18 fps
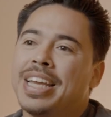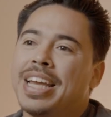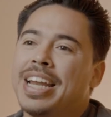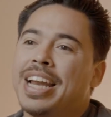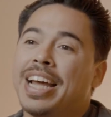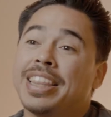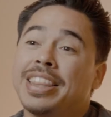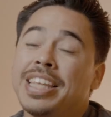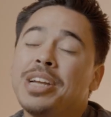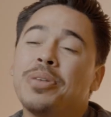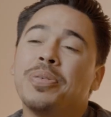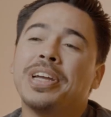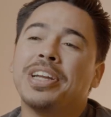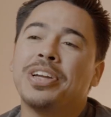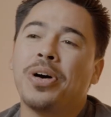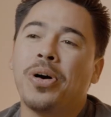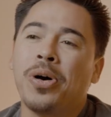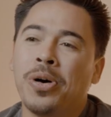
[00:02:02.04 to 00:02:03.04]
And I think we
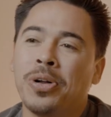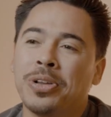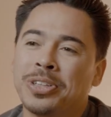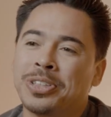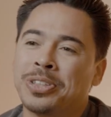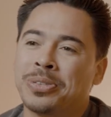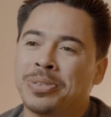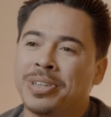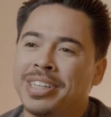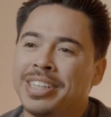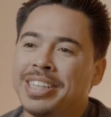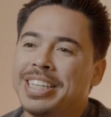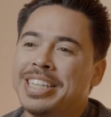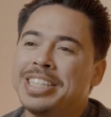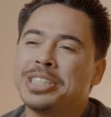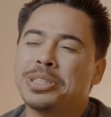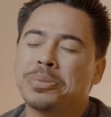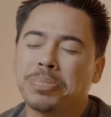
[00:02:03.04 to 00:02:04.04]
can all agree
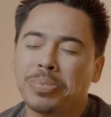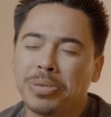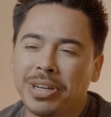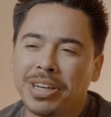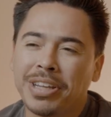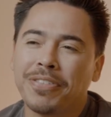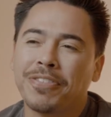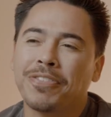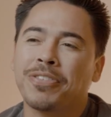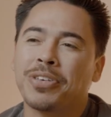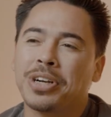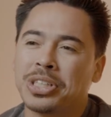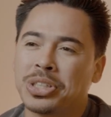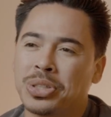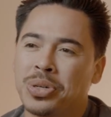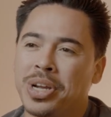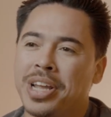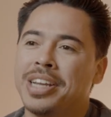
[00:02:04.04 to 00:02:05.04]
it's pretty
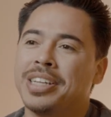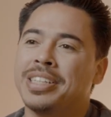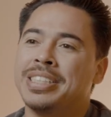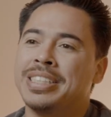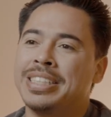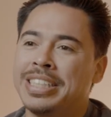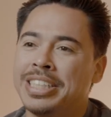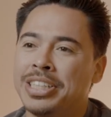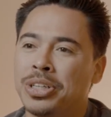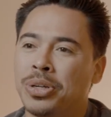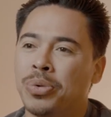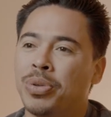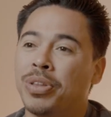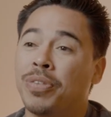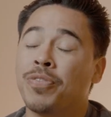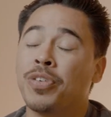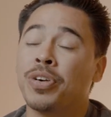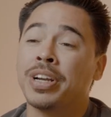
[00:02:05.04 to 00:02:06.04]
frustrating to deal
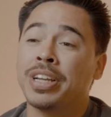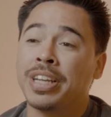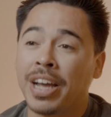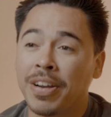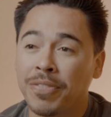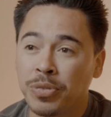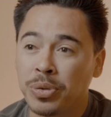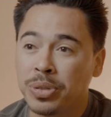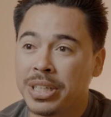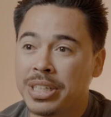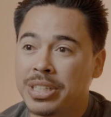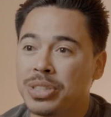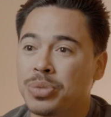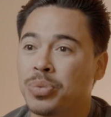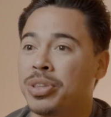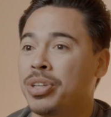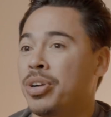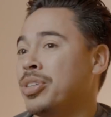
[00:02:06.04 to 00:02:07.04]
with
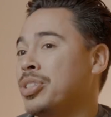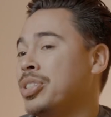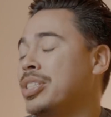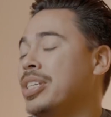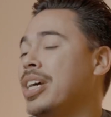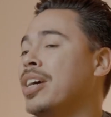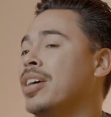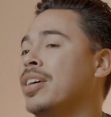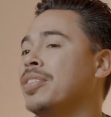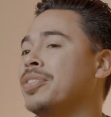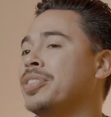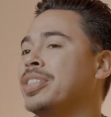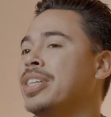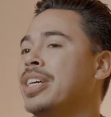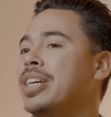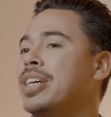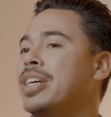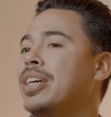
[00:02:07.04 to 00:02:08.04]
forgetfulness with
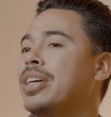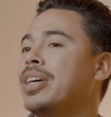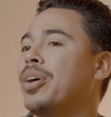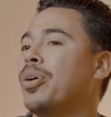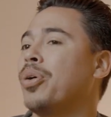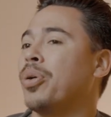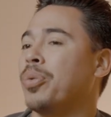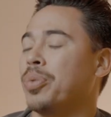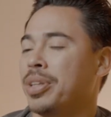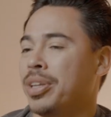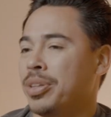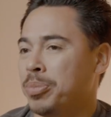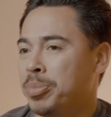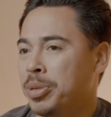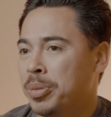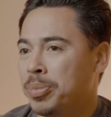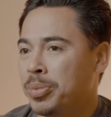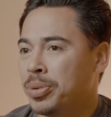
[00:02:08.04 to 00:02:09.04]
ourselves or with other
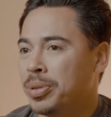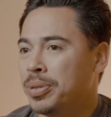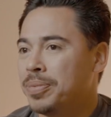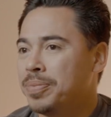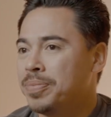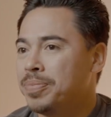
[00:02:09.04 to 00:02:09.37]
people.